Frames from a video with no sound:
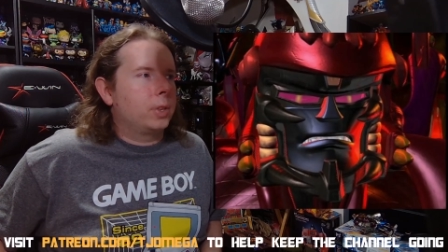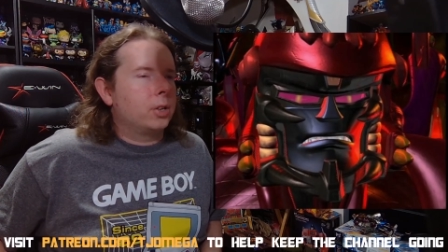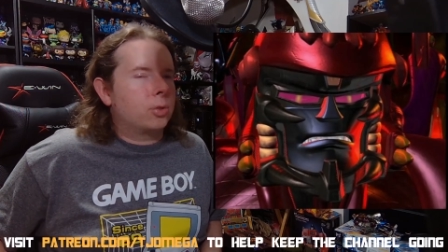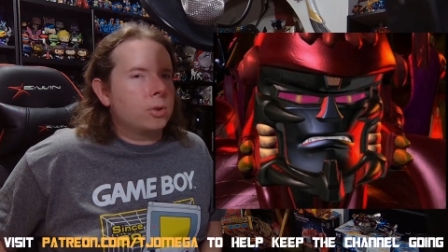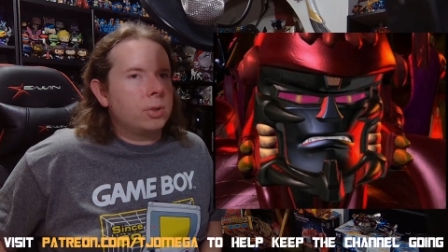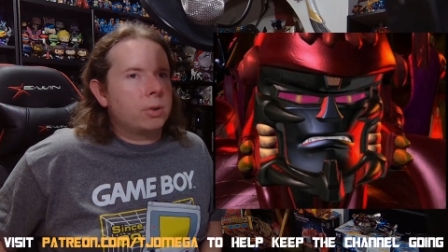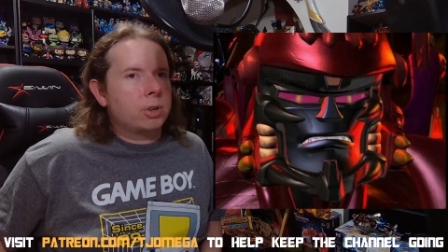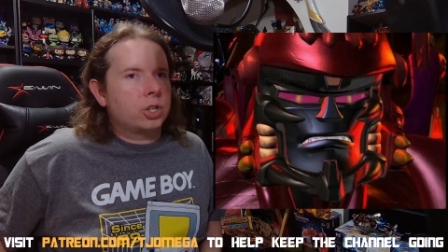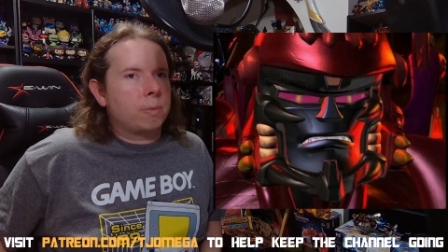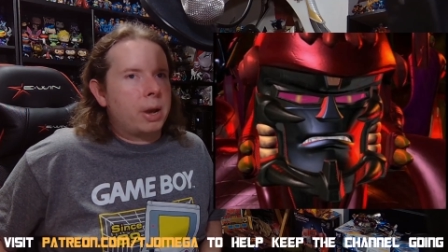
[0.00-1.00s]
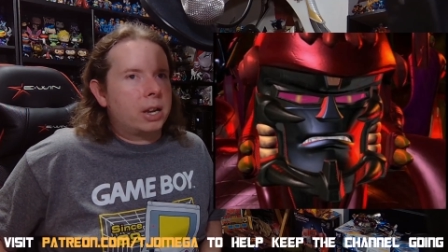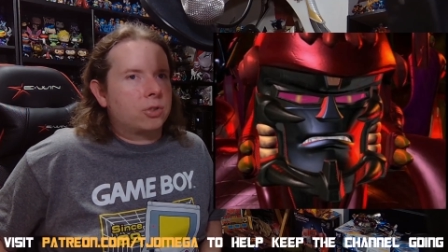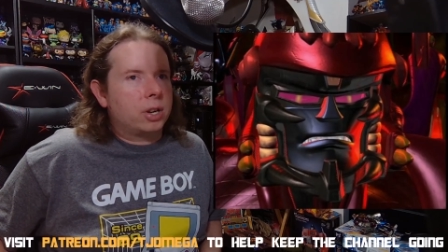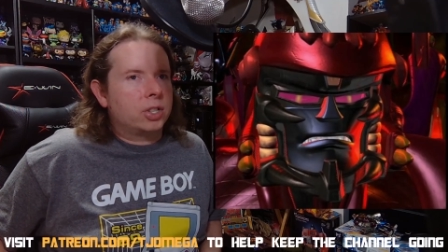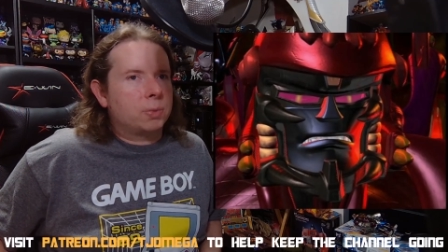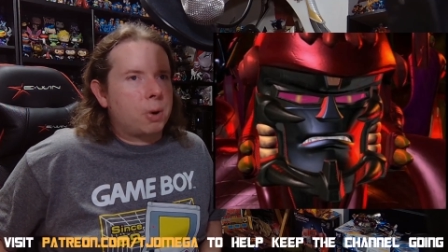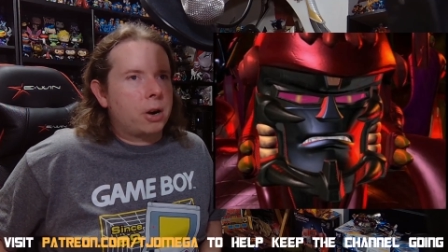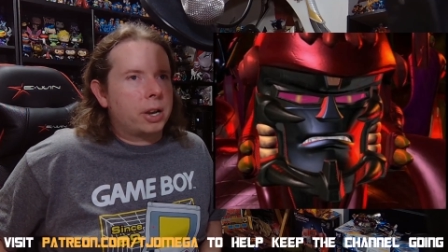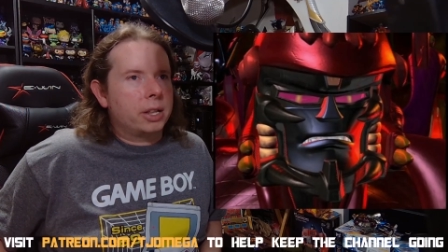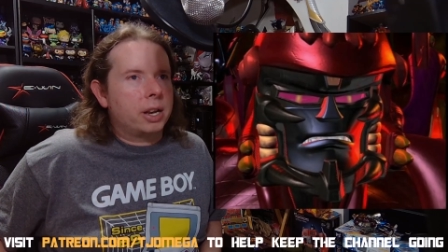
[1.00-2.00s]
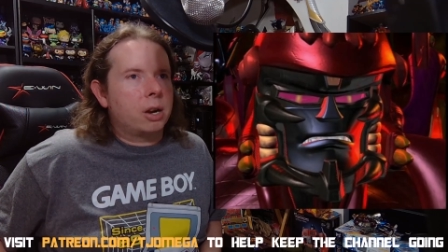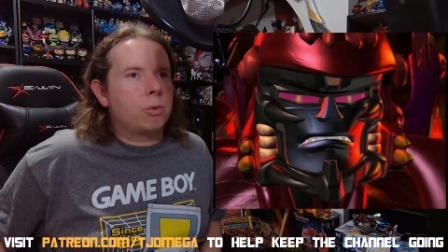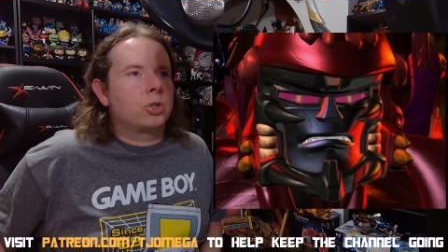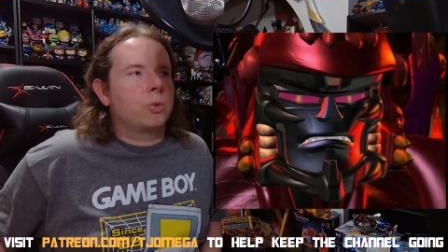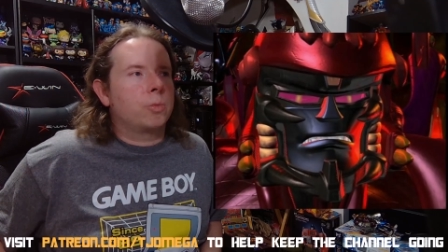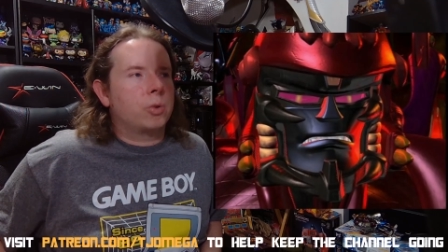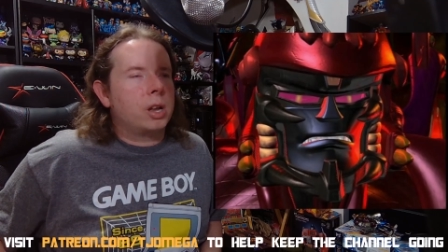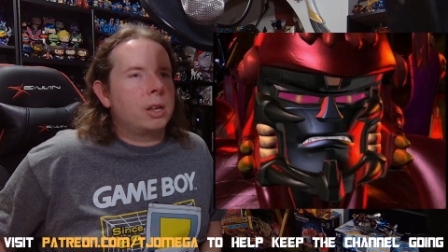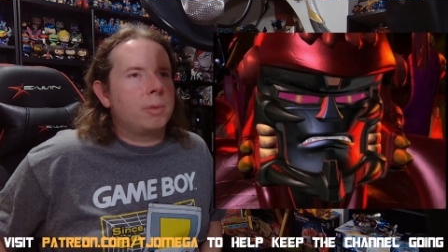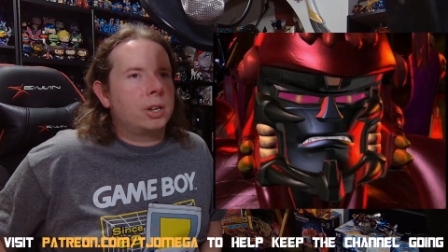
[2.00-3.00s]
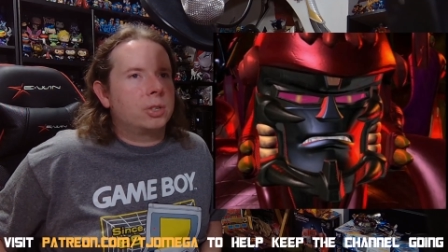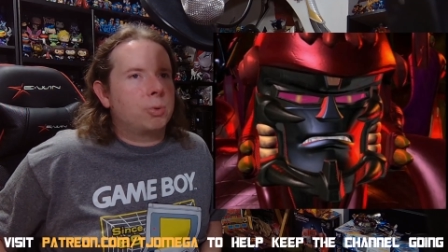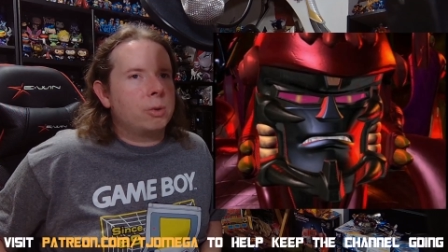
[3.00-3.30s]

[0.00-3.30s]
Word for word: you threw the original Megatron Spark in there, which would probably much,